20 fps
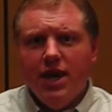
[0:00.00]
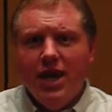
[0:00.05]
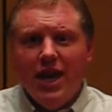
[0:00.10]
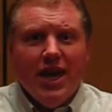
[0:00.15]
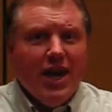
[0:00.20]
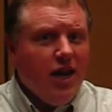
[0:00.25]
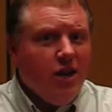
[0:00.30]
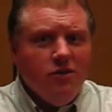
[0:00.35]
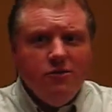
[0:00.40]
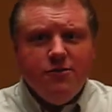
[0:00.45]

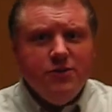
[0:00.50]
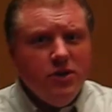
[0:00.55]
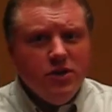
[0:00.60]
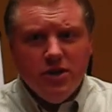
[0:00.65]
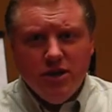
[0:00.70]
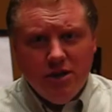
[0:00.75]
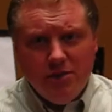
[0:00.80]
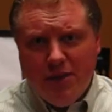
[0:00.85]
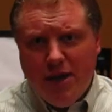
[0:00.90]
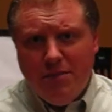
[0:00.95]
and I don't feel
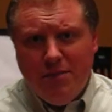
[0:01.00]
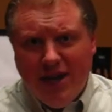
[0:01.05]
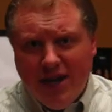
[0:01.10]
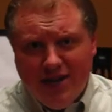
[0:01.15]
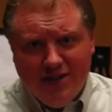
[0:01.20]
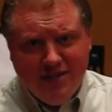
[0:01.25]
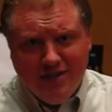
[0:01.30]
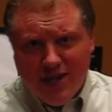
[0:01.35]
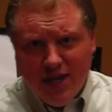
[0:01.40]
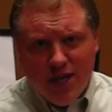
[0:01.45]
good about
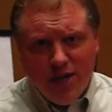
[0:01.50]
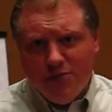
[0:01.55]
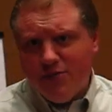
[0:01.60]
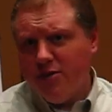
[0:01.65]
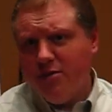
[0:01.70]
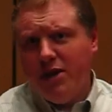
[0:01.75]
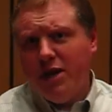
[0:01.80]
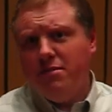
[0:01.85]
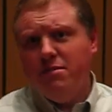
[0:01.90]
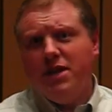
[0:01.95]
myself
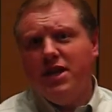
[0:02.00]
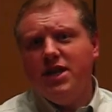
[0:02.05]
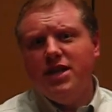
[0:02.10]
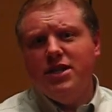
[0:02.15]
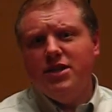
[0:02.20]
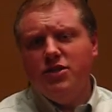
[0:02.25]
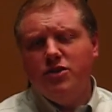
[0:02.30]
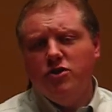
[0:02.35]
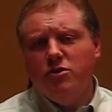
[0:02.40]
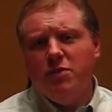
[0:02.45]
or my ability
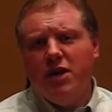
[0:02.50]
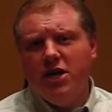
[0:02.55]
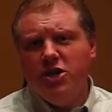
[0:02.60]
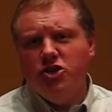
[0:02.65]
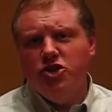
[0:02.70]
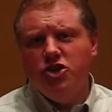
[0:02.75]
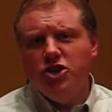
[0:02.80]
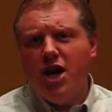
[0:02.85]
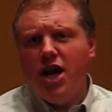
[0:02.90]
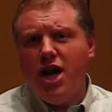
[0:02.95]
to do my
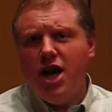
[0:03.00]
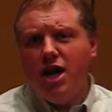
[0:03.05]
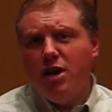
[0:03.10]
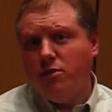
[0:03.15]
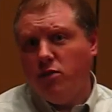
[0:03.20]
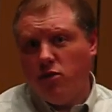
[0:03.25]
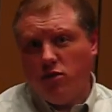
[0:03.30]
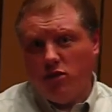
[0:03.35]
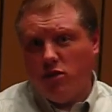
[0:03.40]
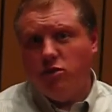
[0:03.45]

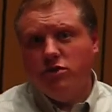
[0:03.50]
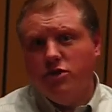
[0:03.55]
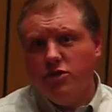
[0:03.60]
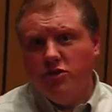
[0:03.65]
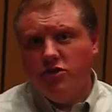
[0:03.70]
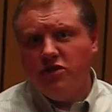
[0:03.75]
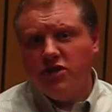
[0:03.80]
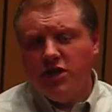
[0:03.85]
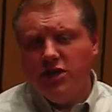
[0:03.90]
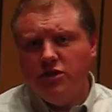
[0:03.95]
job or learn
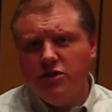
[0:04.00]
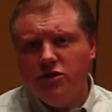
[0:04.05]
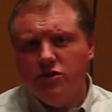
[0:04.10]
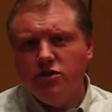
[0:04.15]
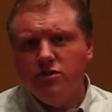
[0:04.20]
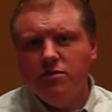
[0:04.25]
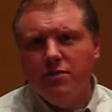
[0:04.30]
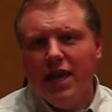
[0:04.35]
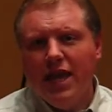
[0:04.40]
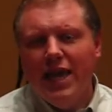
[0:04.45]
new
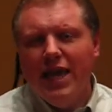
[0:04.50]
skills,